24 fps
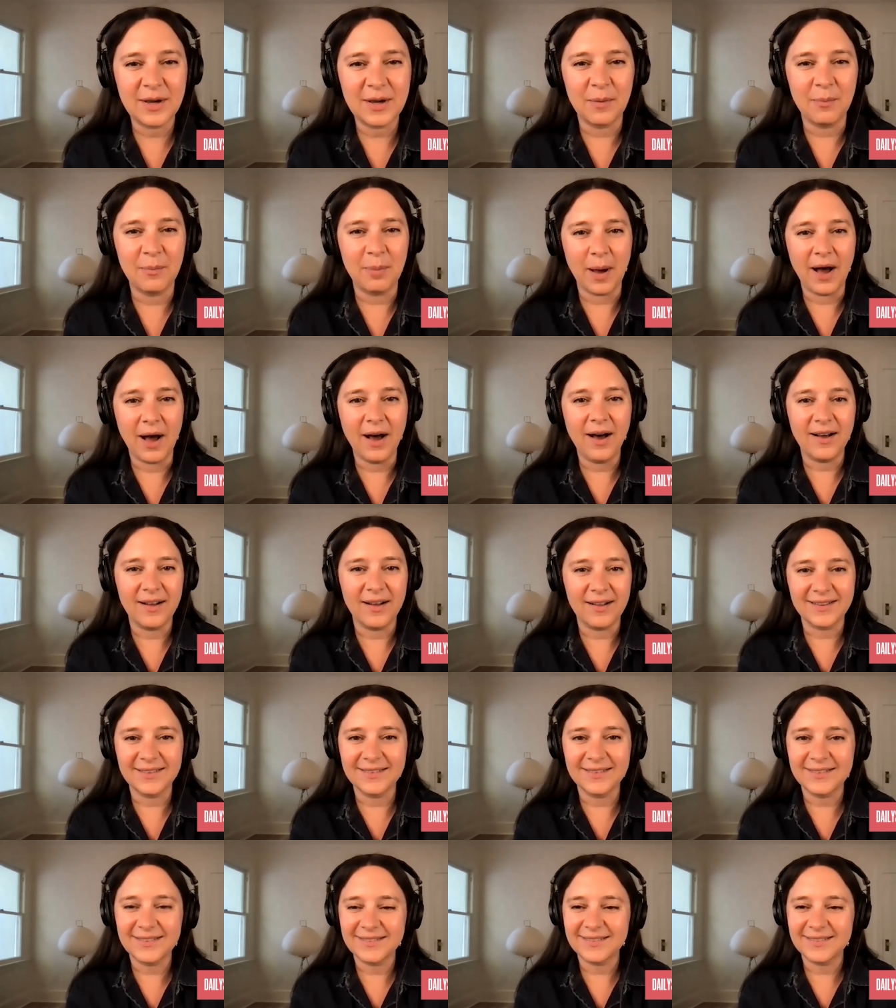
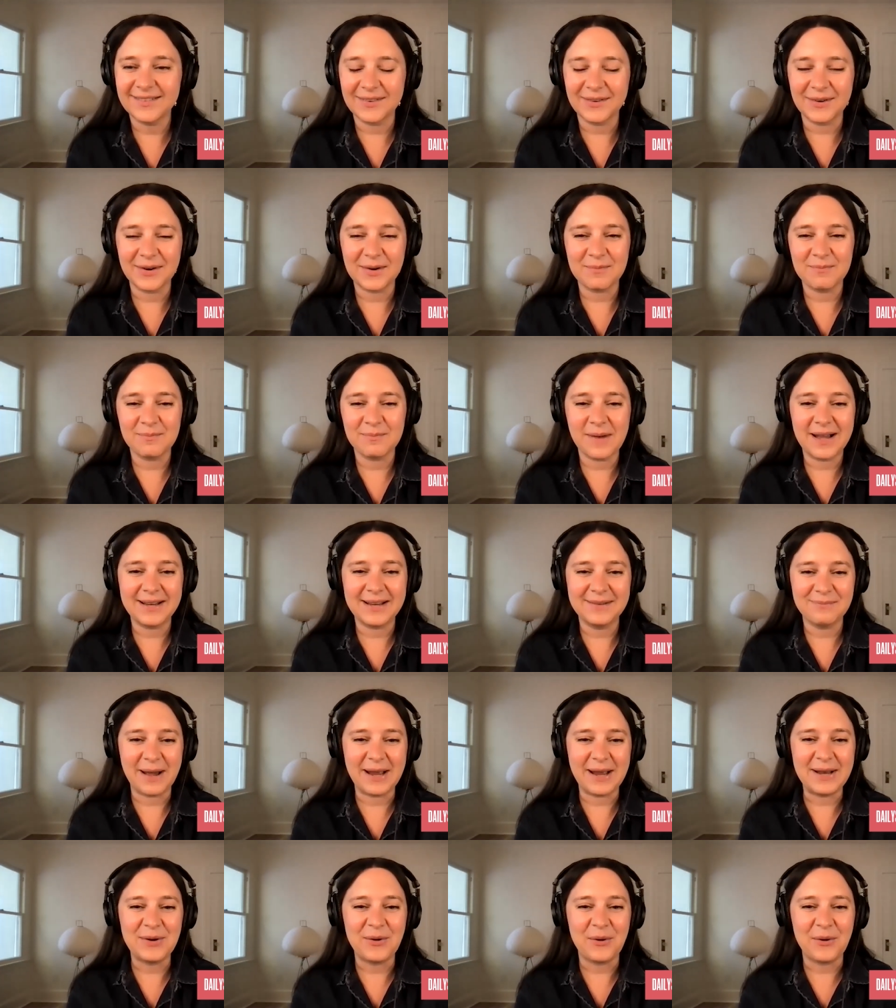cabal or mi-
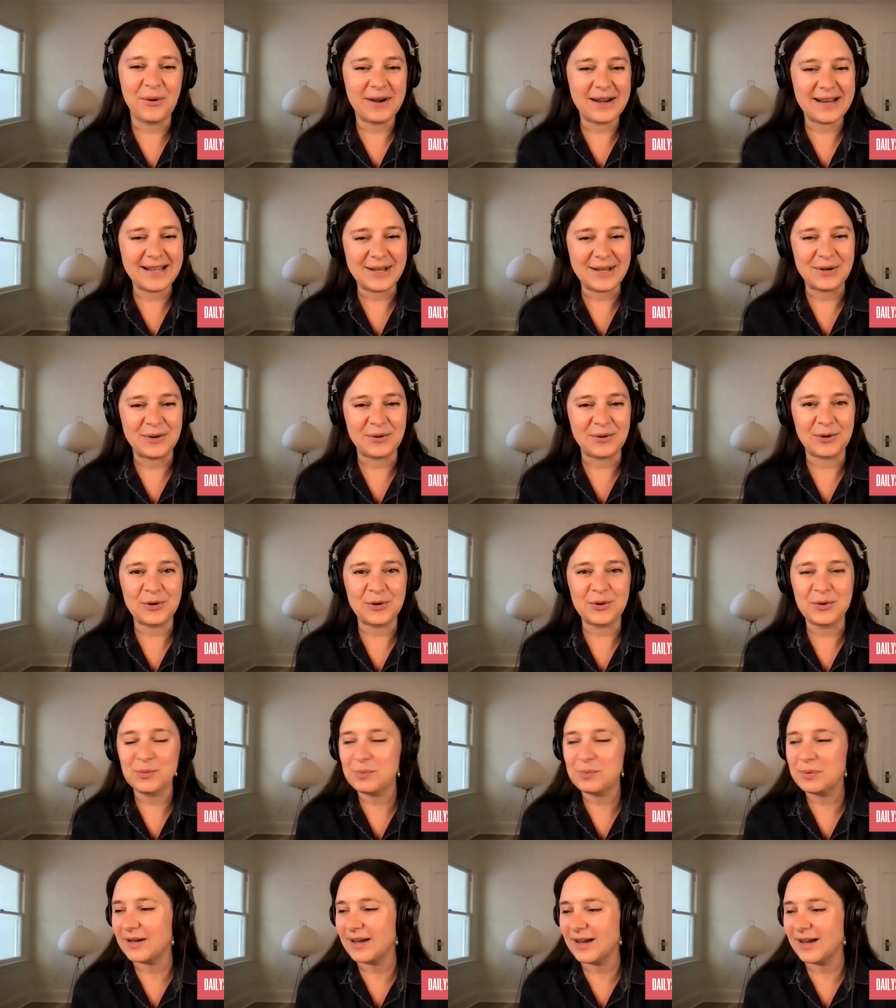minority
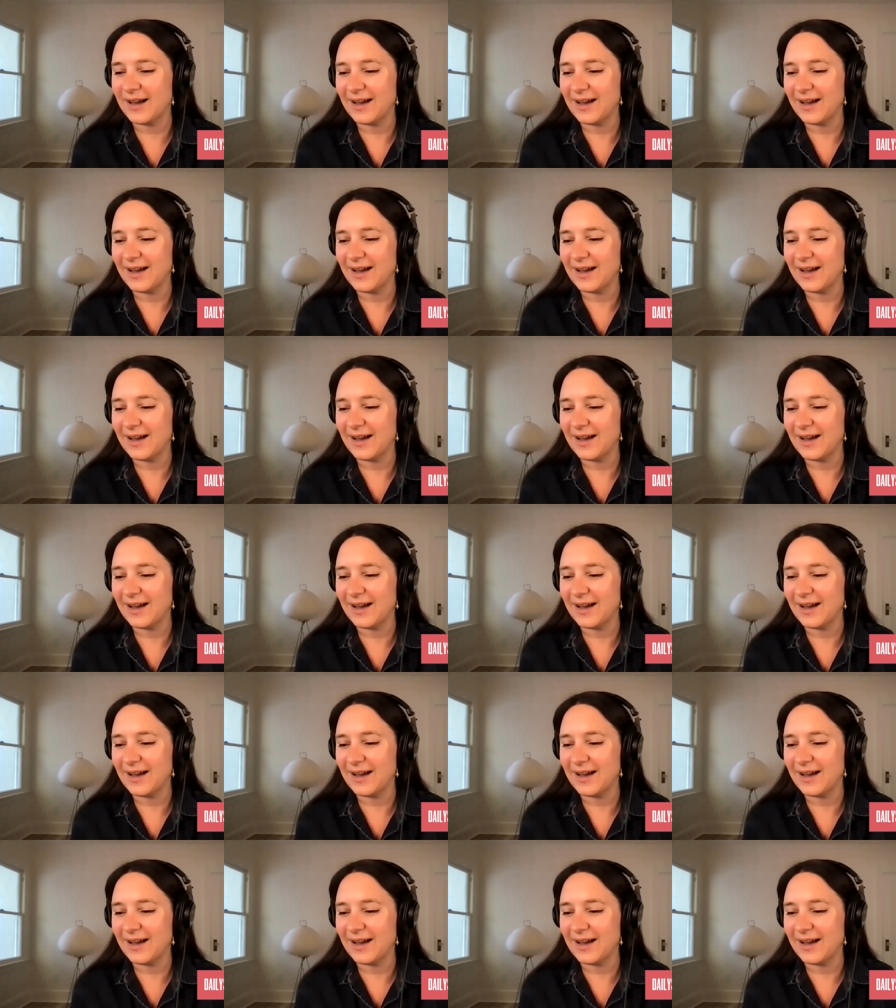group.